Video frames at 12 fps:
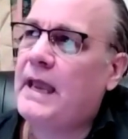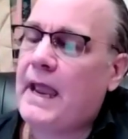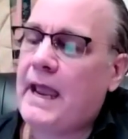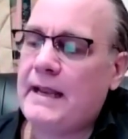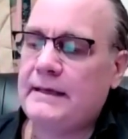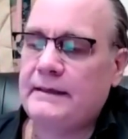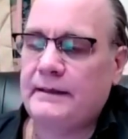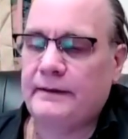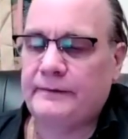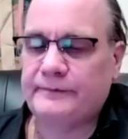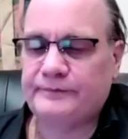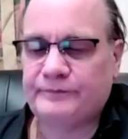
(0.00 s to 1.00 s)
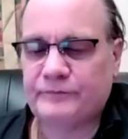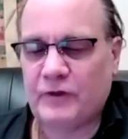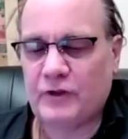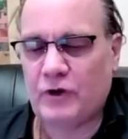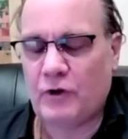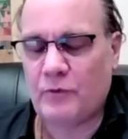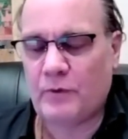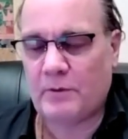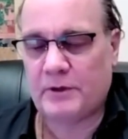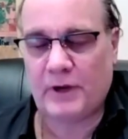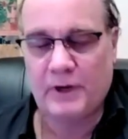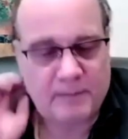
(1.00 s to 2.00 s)
And you know, we
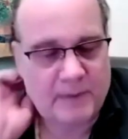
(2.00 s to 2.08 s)
were talking